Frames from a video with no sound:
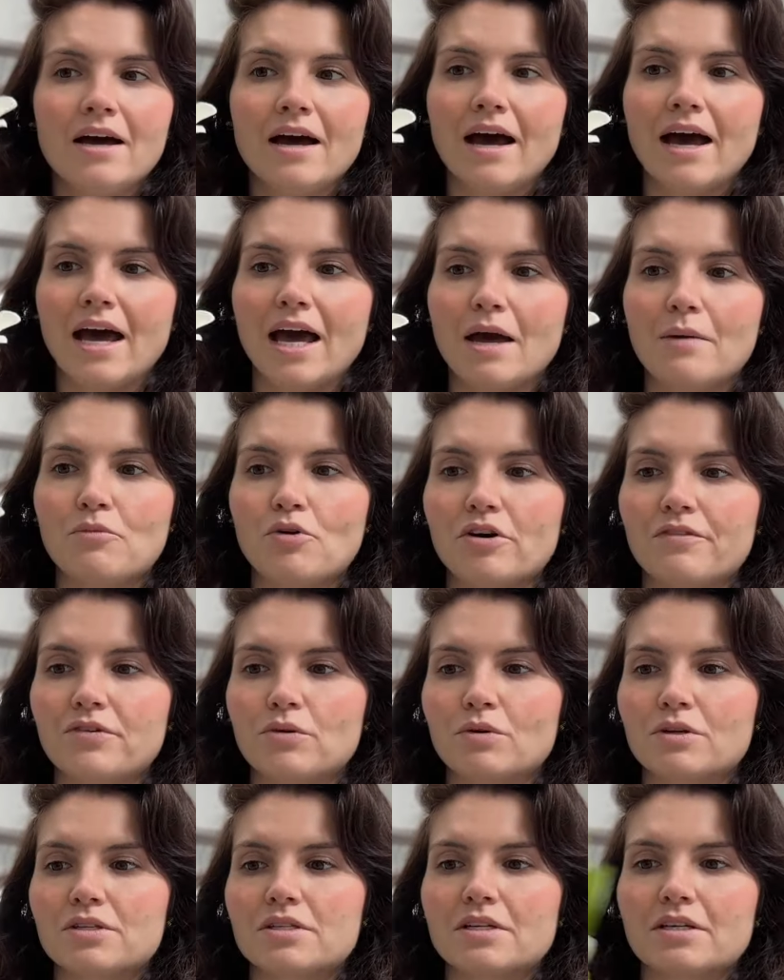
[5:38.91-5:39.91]
or if you
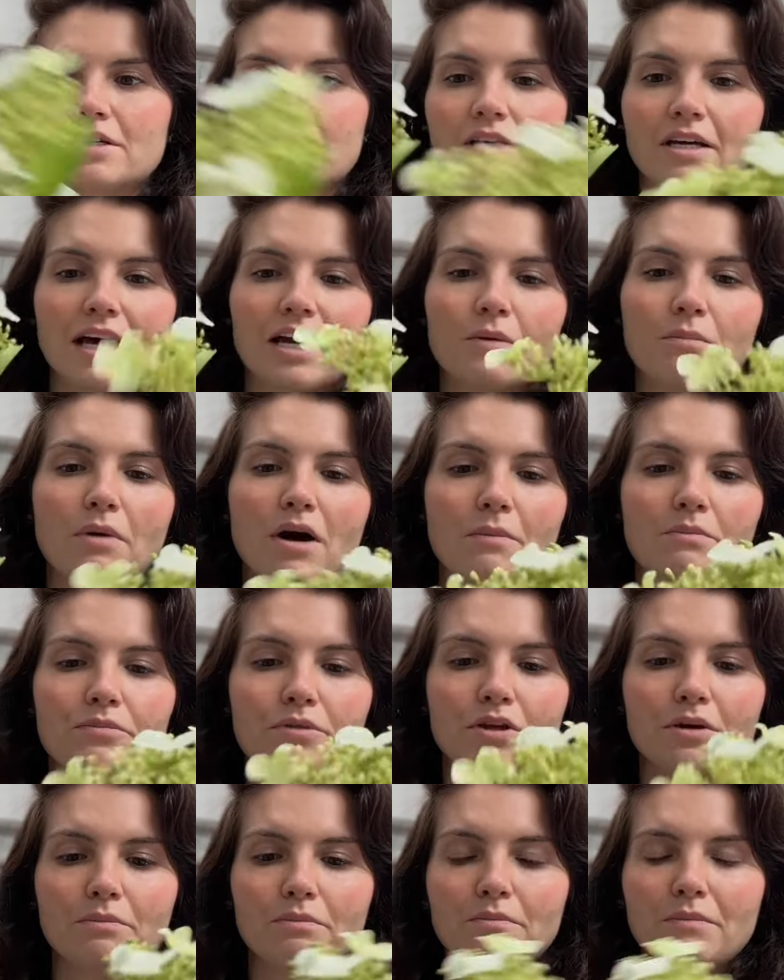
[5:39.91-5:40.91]
want to kind of pop
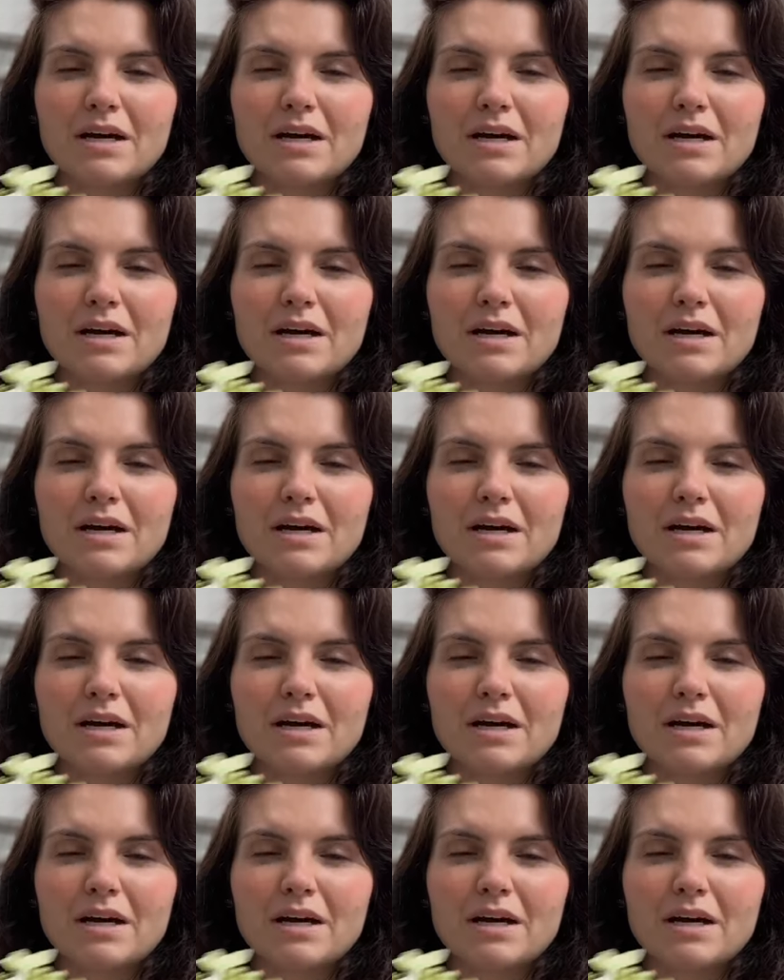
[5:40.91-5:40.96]
them